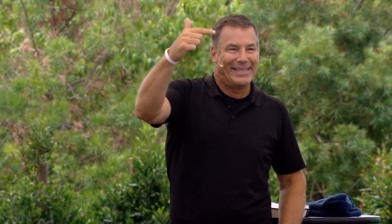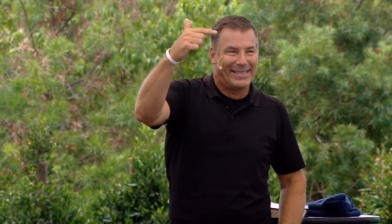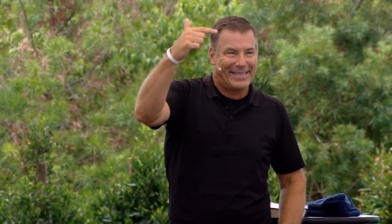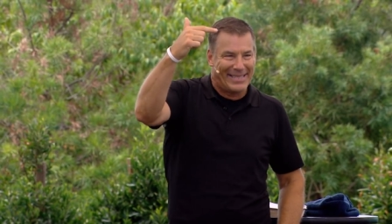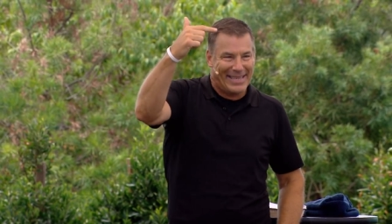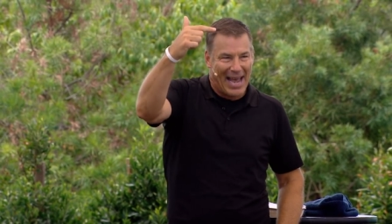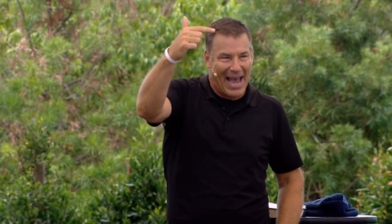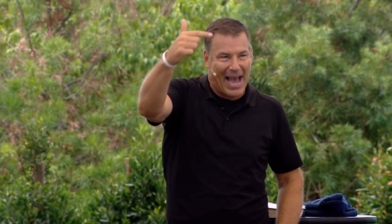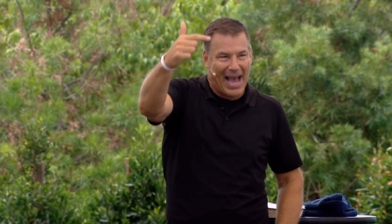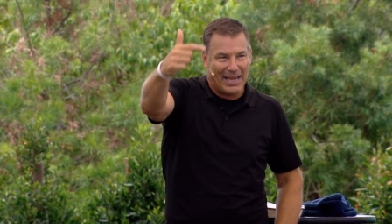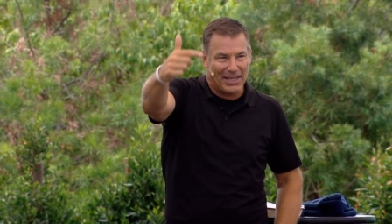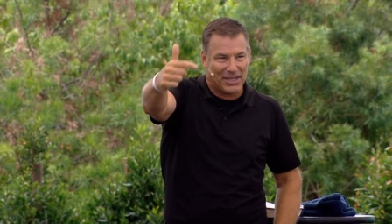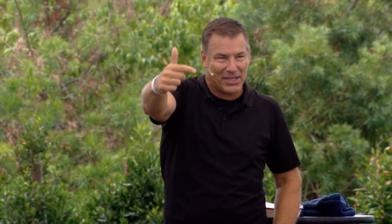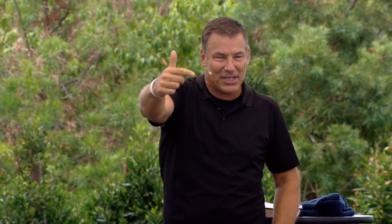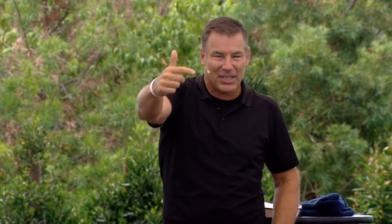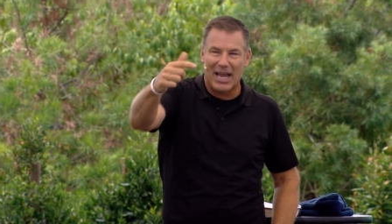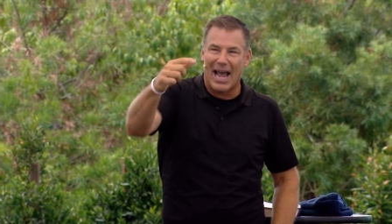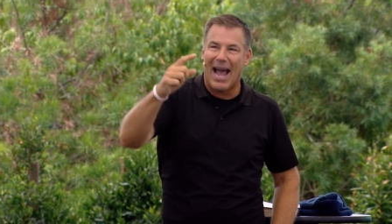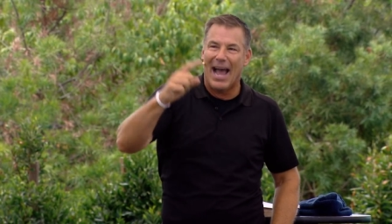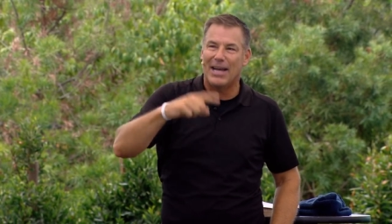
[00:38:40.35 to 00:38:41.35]

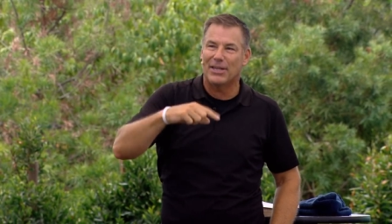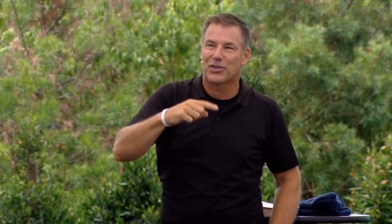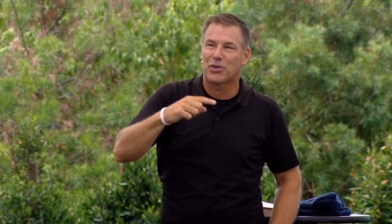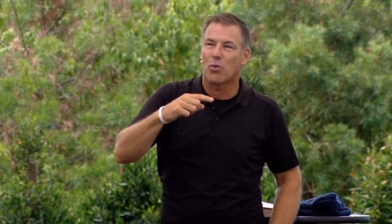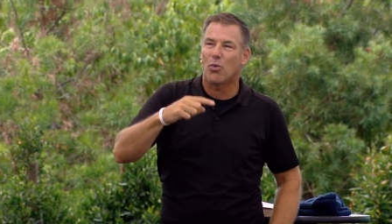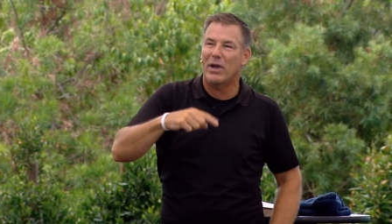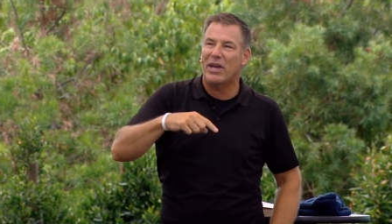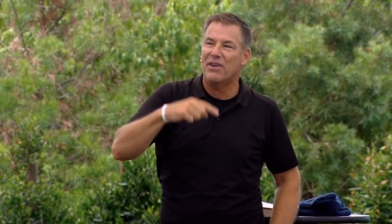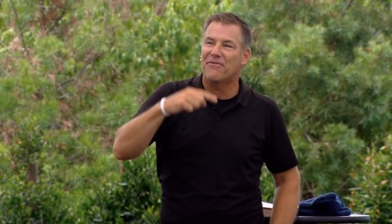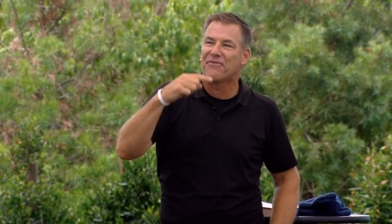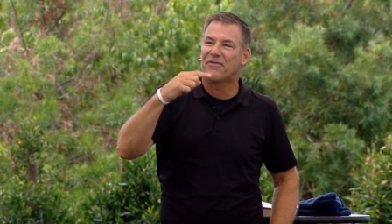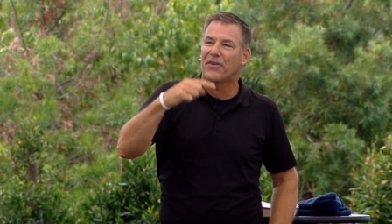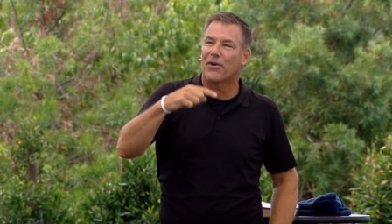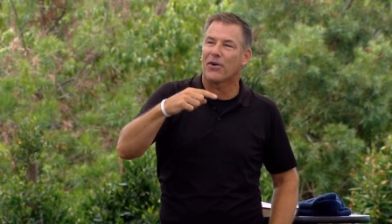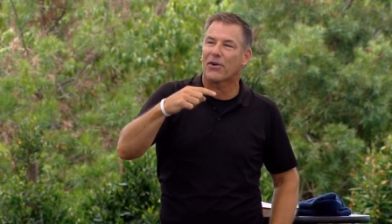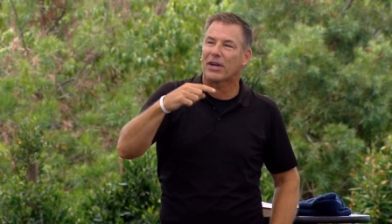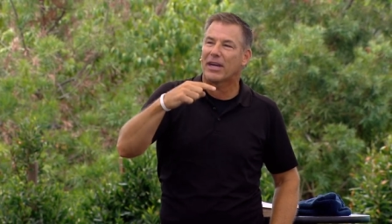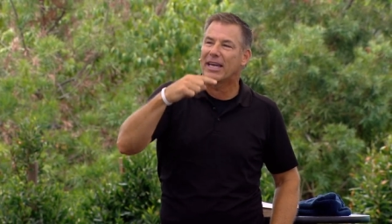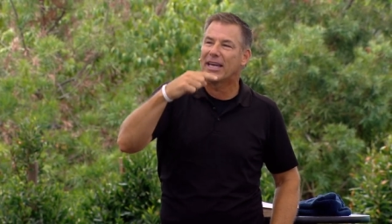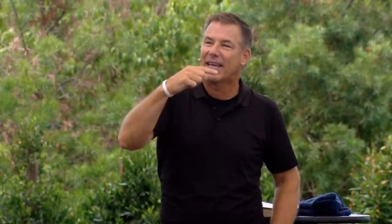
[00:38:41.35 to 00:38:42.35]
debts as we
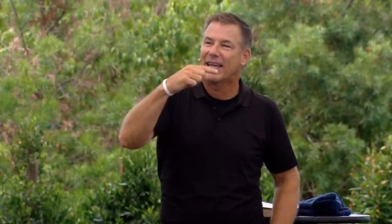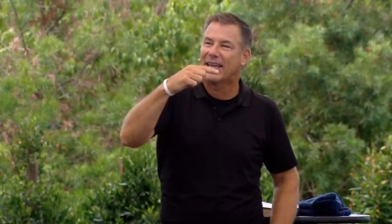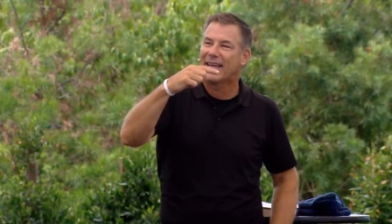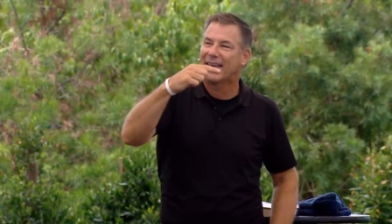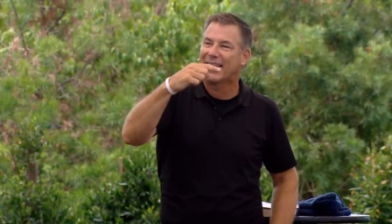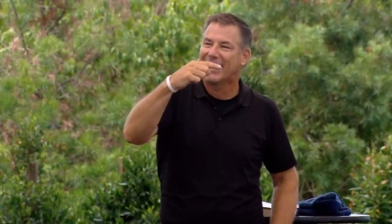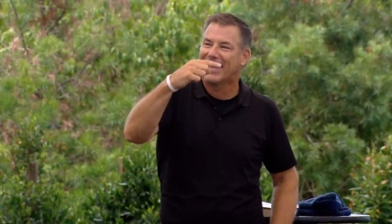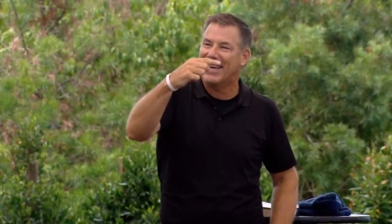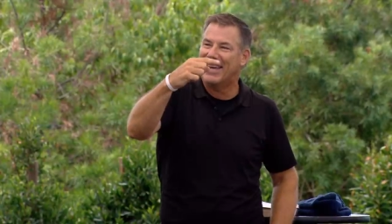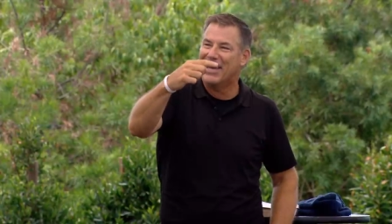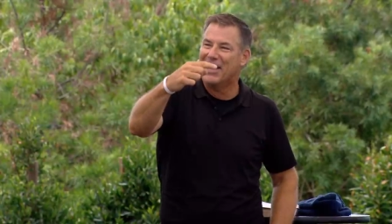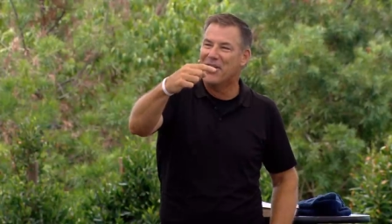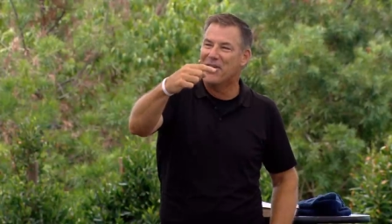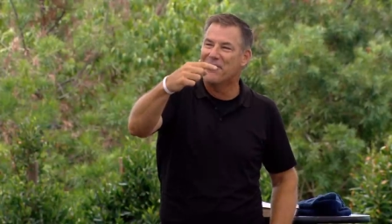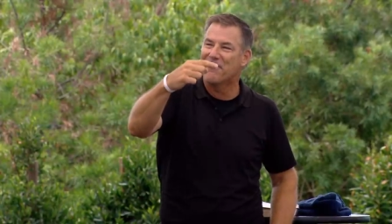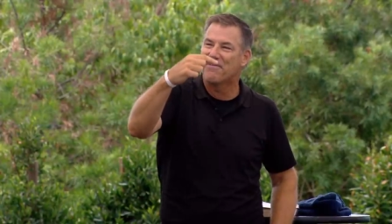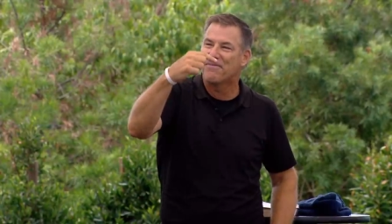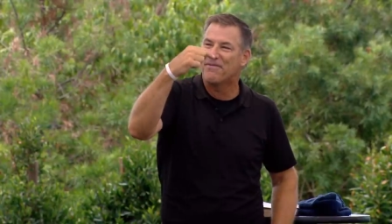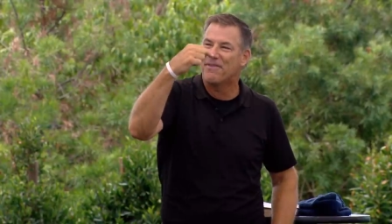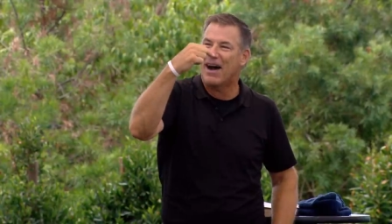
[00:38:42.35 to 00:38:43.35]

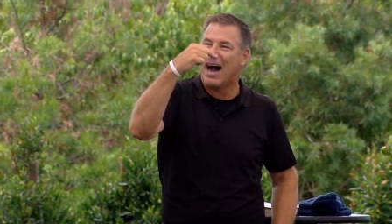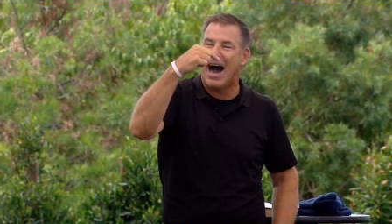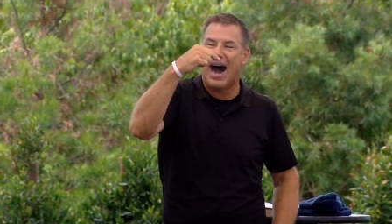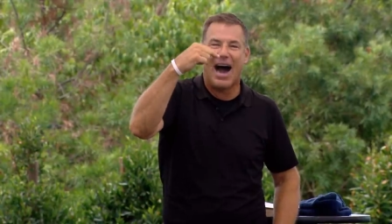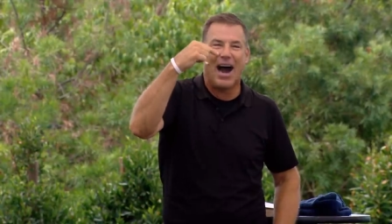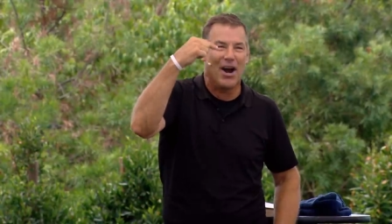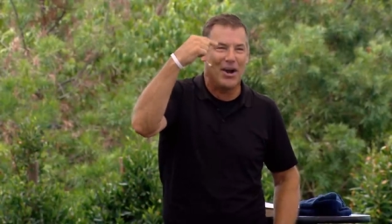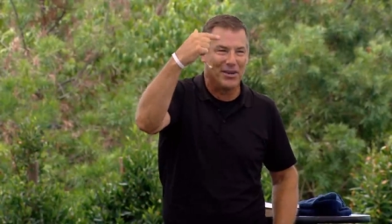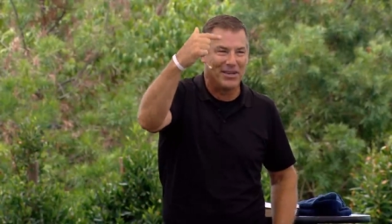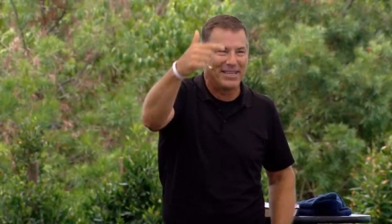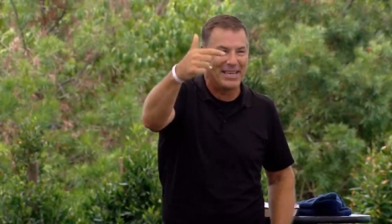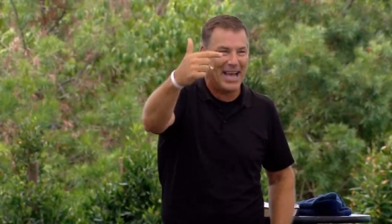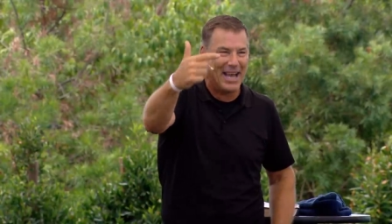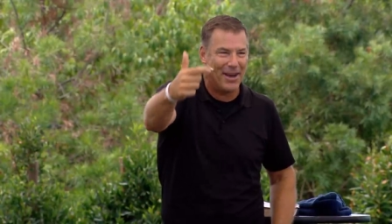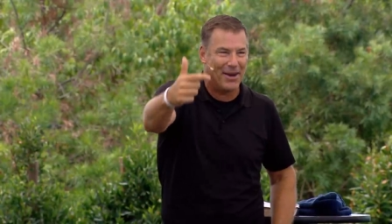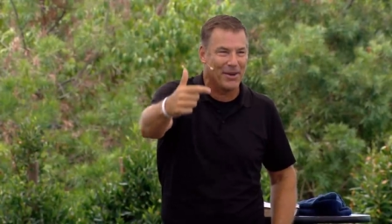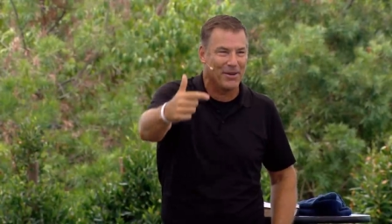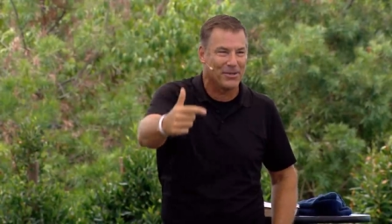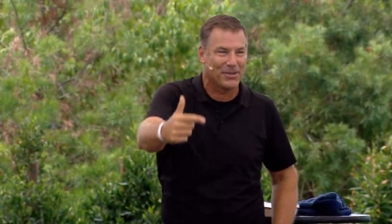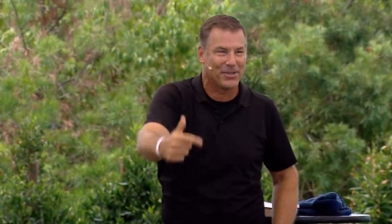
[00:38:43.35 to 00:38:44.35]
forgive our
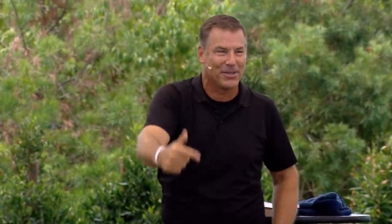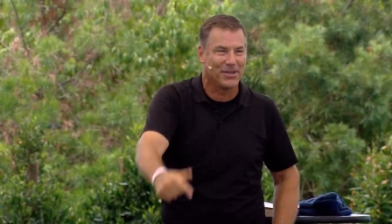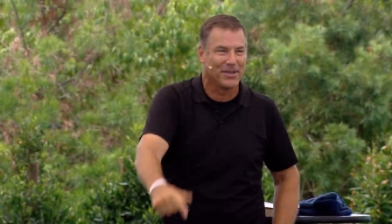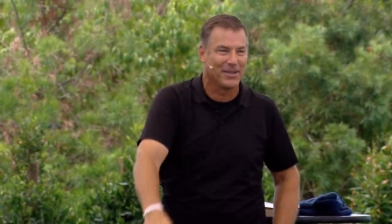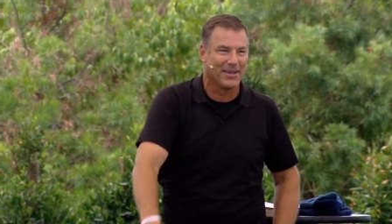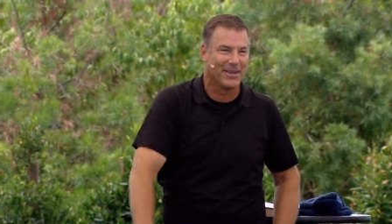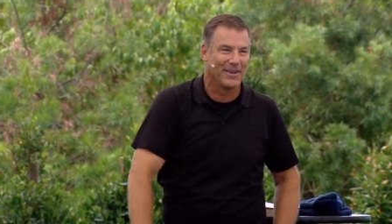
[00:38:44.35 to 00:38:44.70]
debtors.